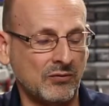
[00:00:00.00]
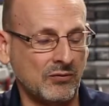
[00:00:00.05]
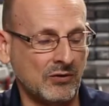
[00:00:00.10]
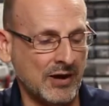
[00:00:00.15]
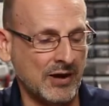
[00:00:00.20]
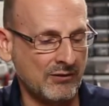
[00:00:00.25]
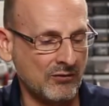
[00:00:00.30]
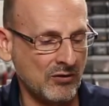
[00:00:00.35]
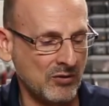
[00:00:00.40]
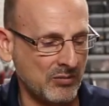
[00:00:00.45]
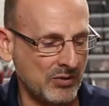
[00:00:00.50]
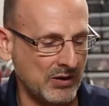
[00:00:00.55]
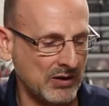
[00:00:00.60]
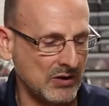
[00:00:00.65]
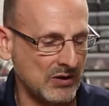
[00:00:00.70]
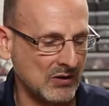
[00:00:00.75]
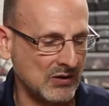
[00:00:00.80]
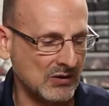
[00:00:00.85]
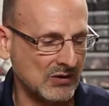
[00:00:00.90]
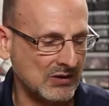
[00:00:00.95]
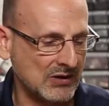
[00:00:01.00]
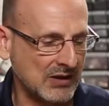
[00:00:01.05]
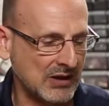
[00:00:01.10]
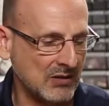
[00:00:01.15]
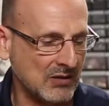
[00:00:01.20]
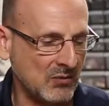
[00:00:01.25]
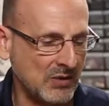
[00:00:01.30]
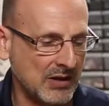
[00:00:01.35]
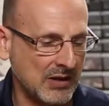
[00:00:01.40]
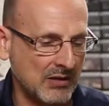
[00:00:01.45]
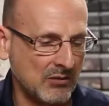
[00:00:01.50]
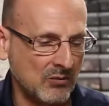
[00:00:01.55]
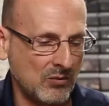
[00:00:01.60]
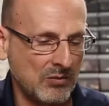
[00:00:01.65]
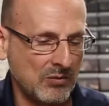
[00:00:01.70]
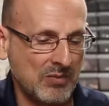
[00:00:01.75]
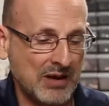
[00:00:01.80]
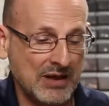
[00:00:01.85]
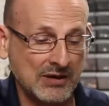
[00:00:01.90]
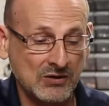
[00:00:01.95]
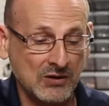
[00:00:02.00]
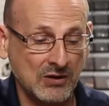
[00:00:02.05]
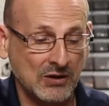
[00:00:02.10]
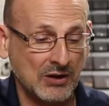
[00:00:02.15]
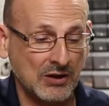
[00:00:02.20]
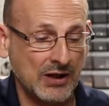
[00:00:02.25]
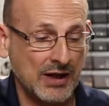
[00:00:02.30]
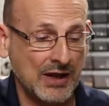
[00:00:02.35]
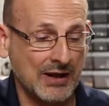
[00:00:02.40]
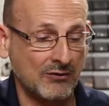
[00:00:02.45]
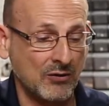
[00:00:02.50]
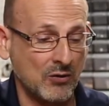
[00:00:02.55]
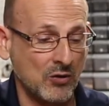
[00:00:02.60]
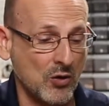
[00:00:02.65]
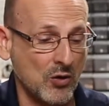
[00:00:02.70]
flavor, but you can see we, we basically have a